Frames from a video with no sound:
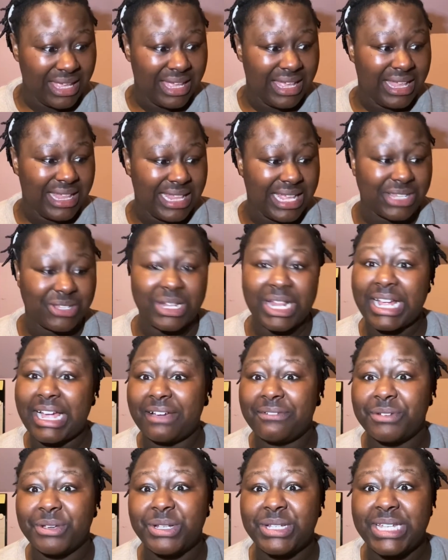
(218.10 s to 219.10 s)
that's all I got
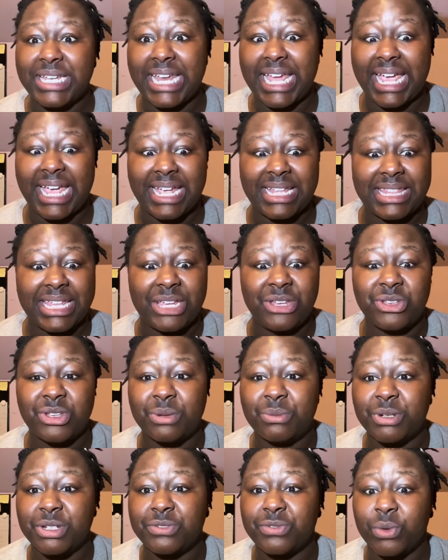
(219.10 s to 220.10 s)
for you today. Thank you so
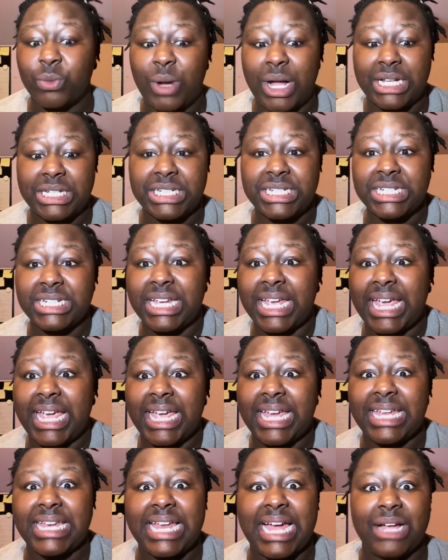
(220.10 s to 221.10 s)
much for watching,
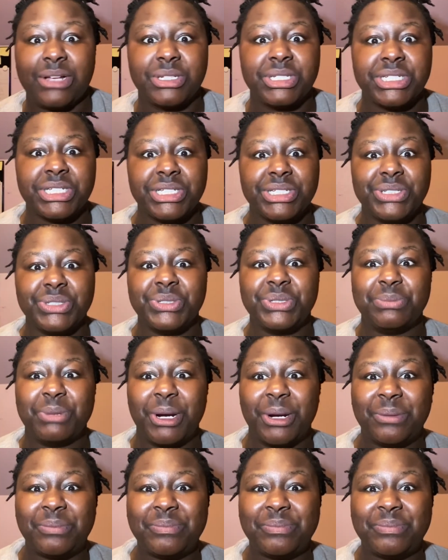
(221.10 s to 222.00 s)
and I'll see you tomorrow.